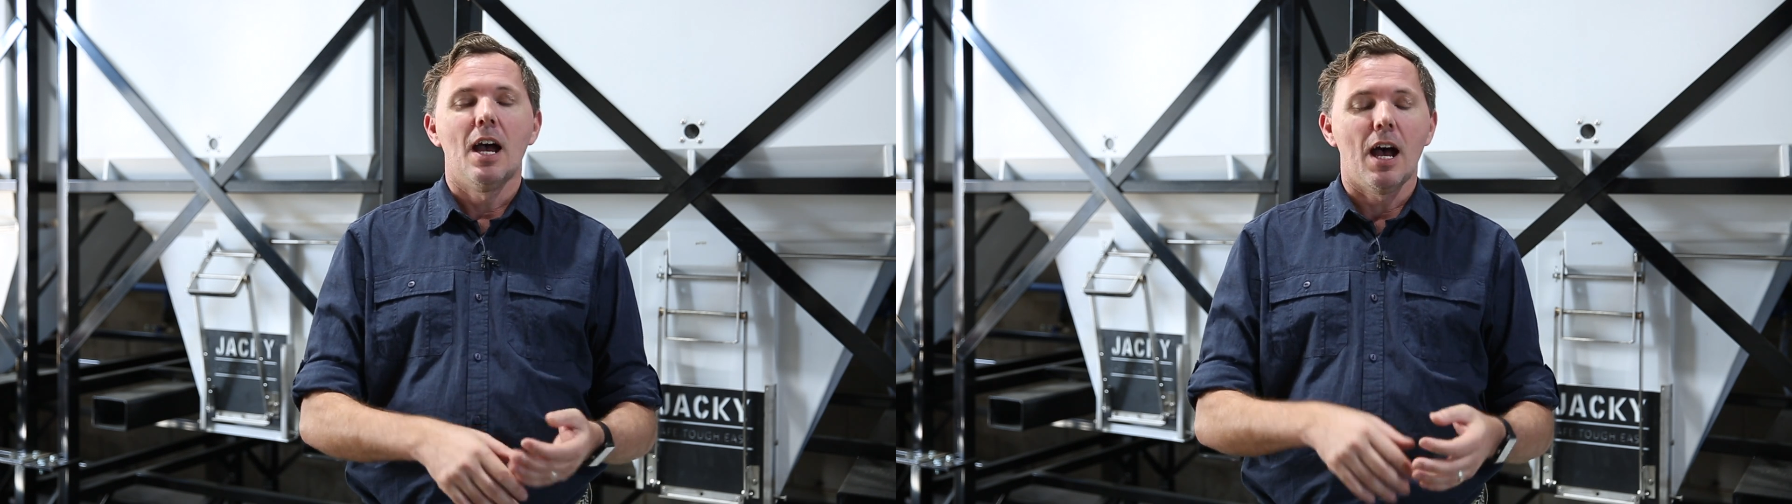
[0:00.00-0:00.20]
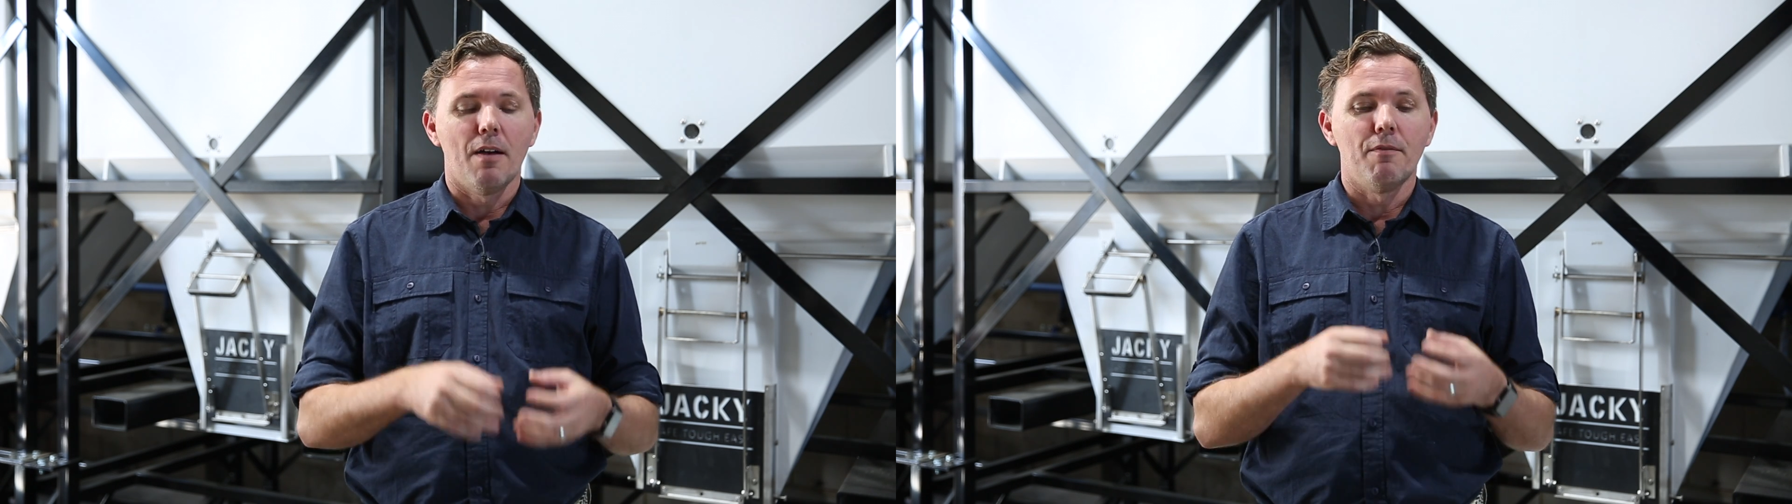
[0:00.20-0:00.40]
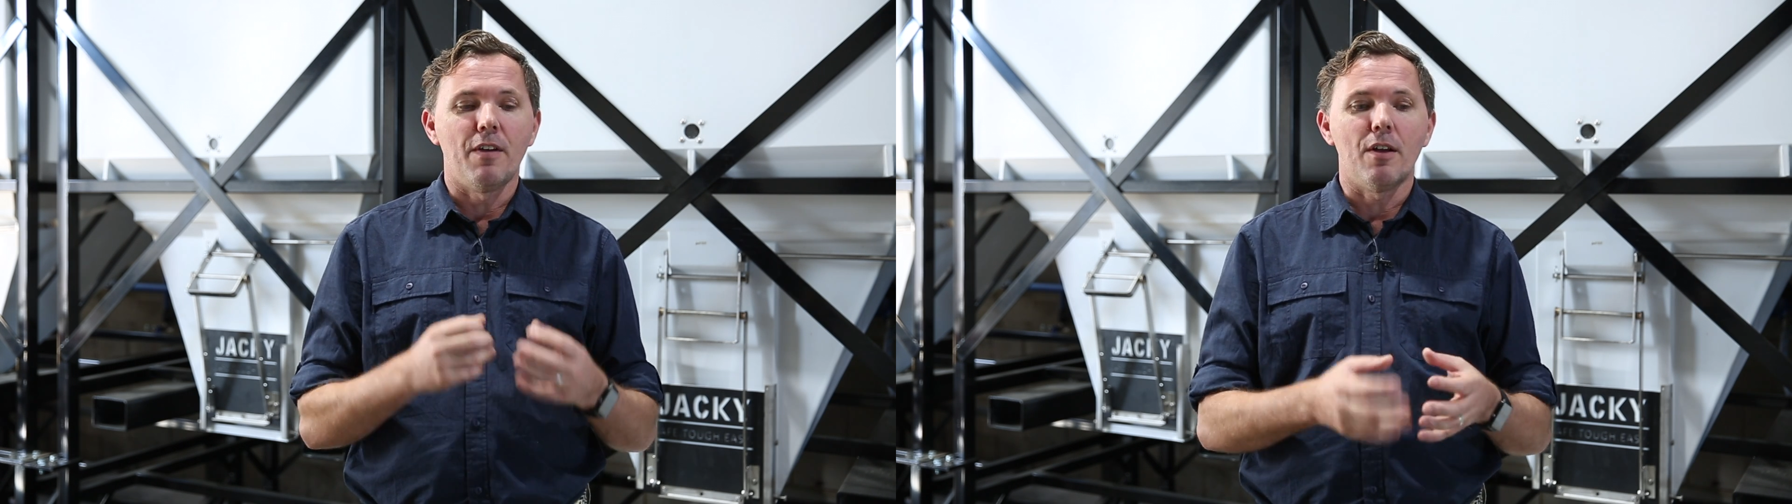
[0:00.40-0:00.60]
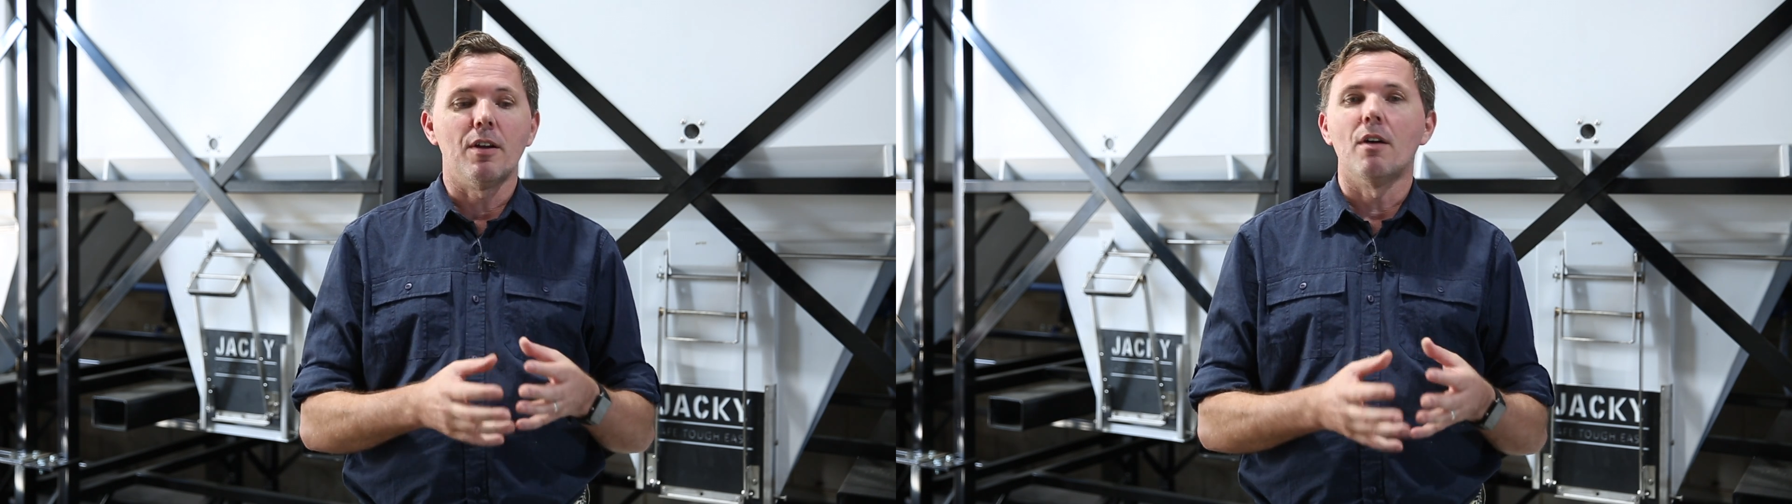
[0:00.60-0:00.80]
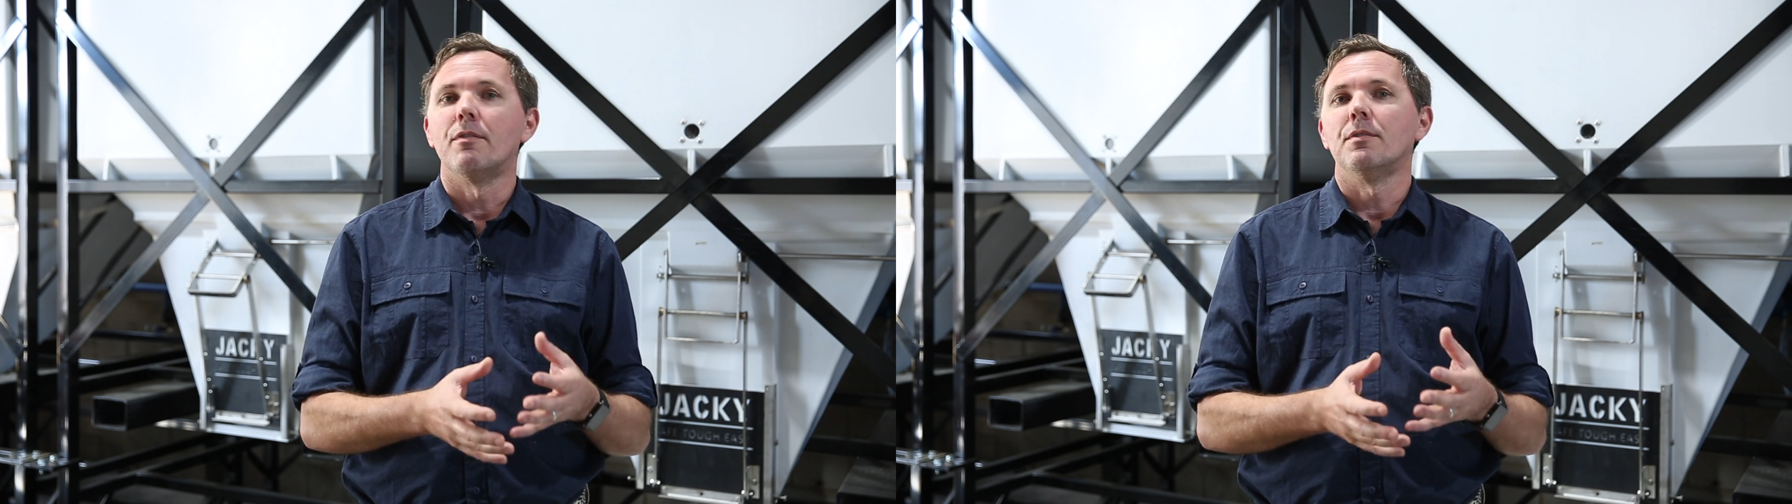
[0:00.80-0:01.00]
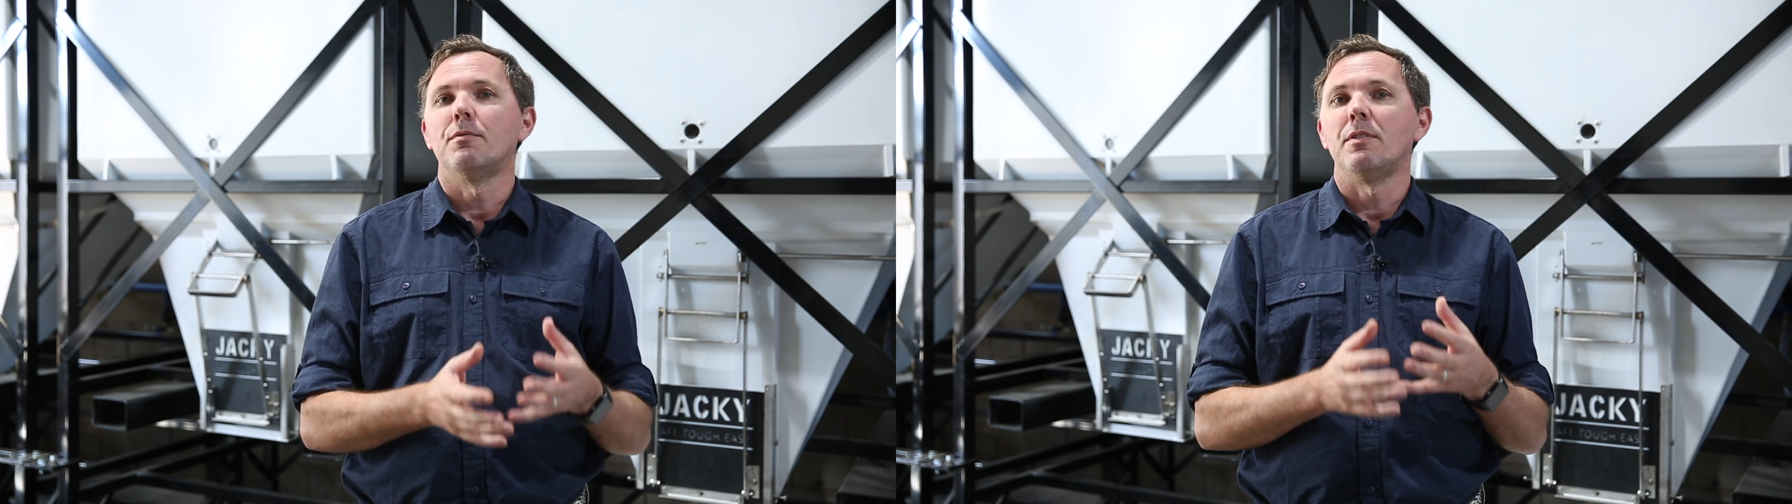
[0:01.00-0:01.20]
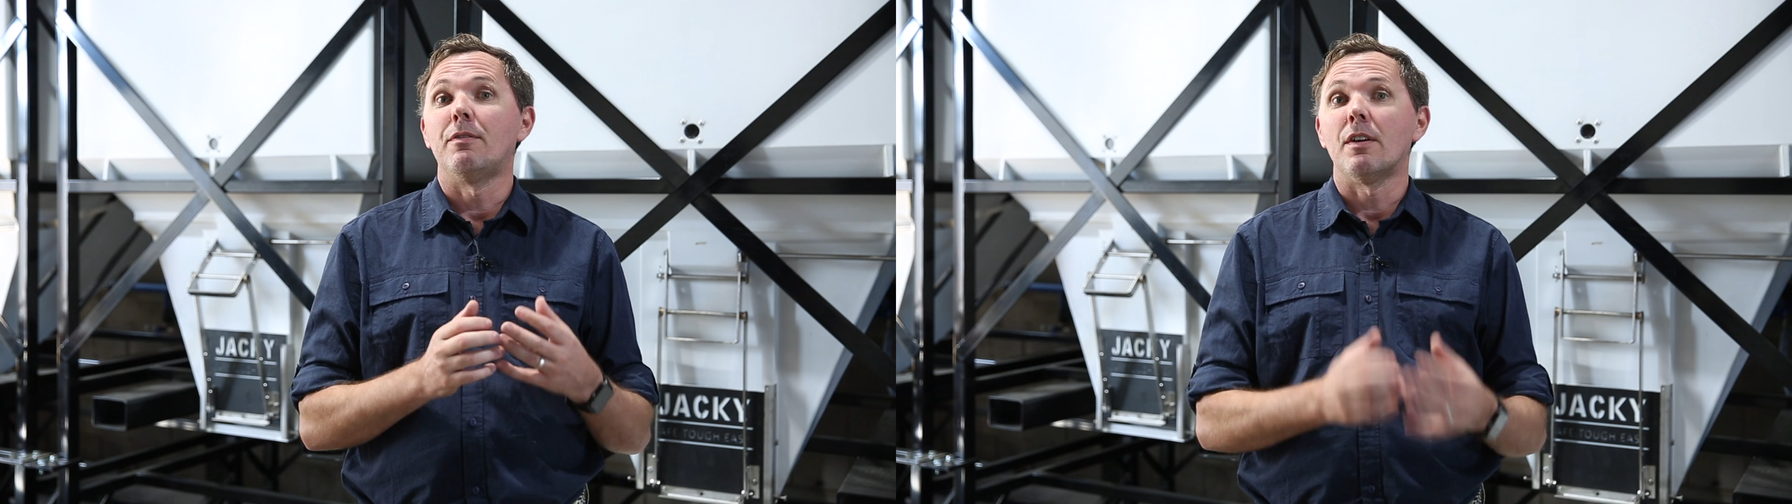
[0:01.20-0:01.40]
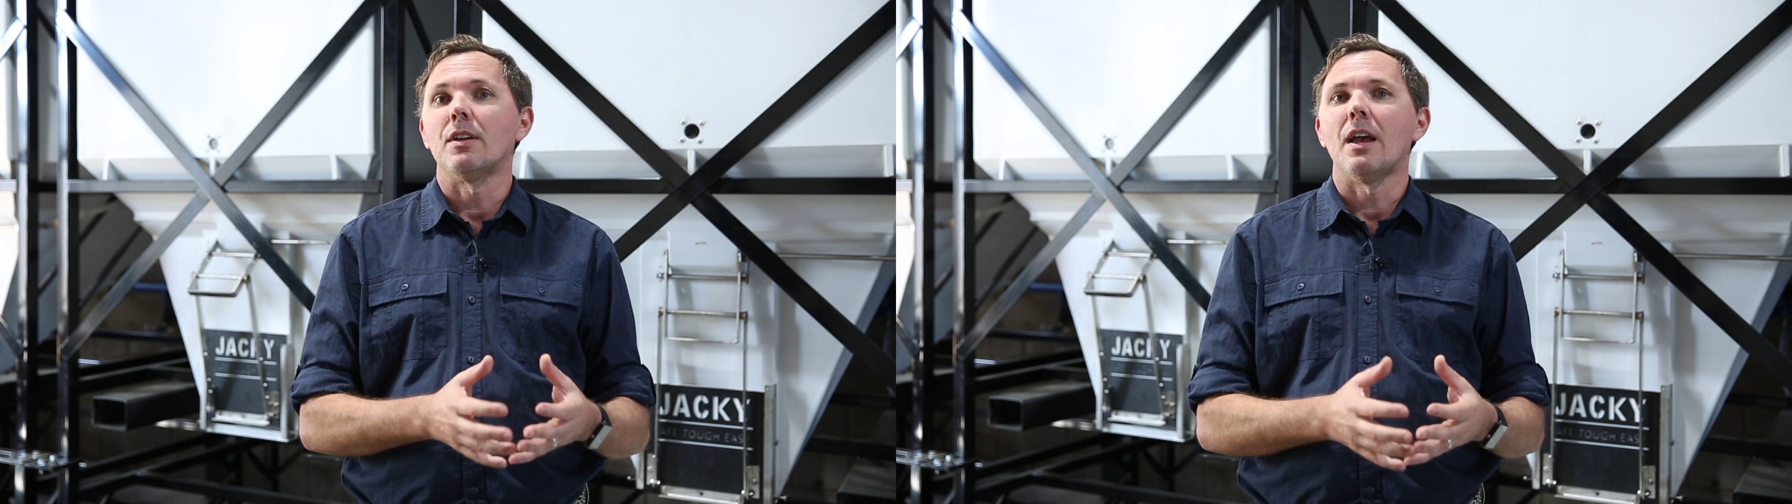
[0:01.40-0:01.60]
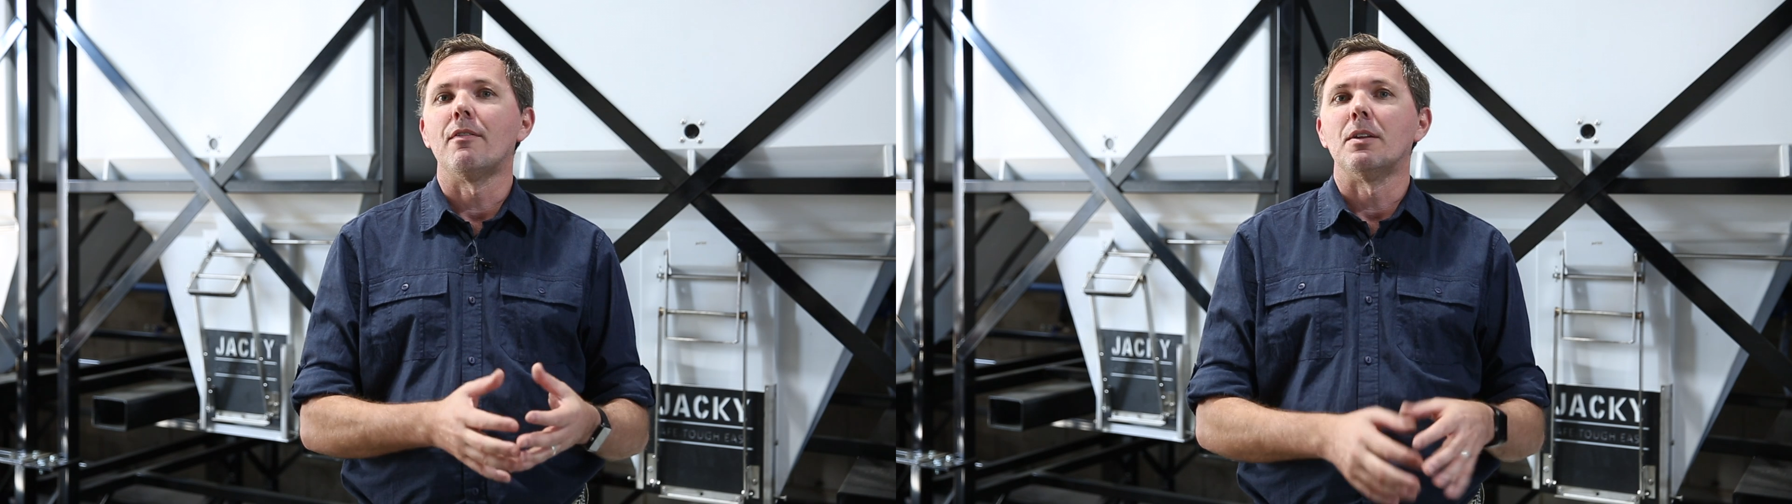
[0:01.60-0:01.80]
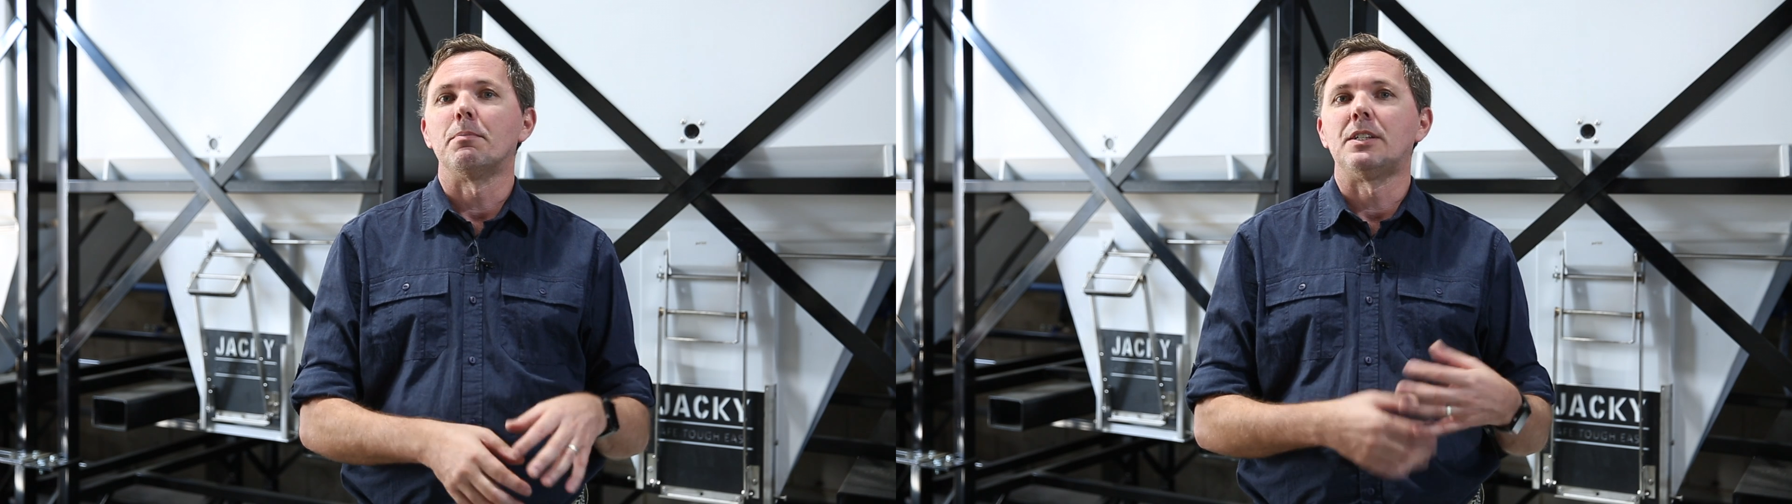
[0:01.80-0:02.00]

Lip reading: Be very evident,